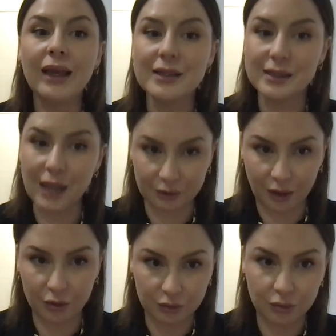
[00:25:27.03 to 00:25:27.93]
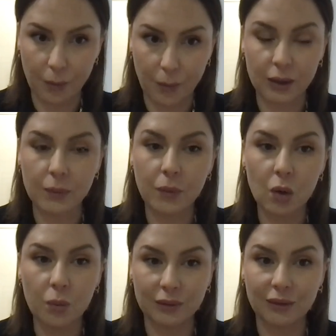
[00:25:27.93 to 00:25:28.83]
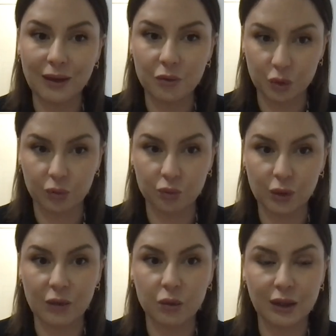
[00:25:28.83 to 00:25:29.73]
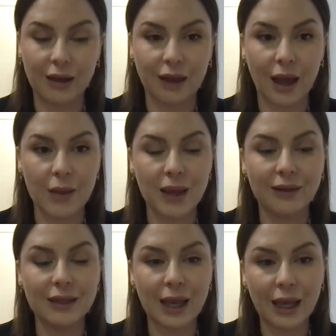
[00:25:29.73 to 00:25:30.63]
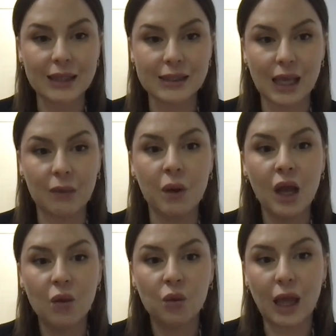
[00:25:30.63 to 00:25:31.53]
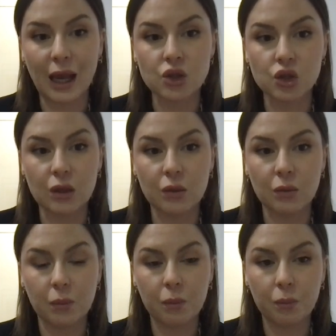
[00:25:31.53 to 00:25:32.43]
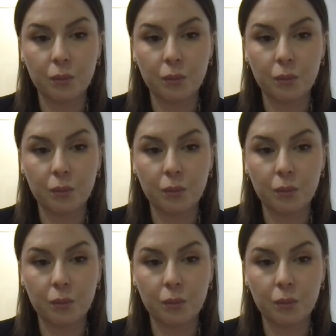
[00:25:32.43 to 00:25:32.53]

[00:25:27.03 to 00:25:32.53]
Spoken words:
It is not repairable, but it really would take time. And the ASM would actually